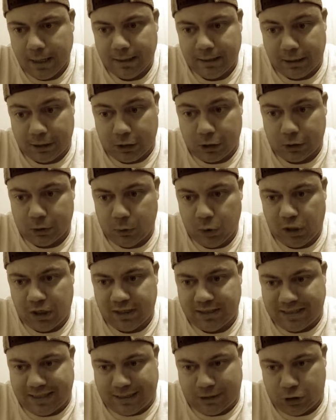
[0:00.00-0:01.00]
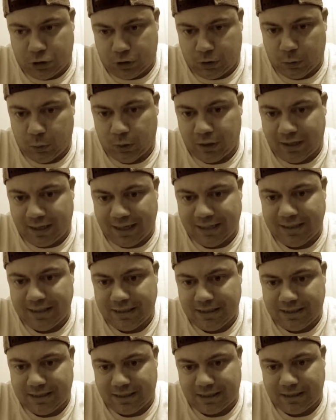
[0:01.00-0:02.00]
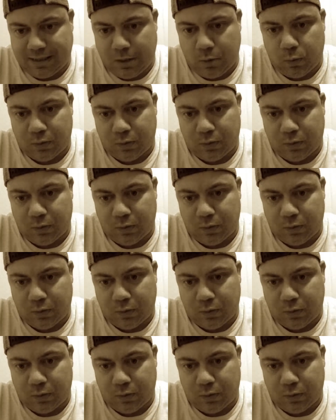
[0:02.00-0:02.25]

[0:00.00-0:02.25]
The conclusion is that Stewart in 1960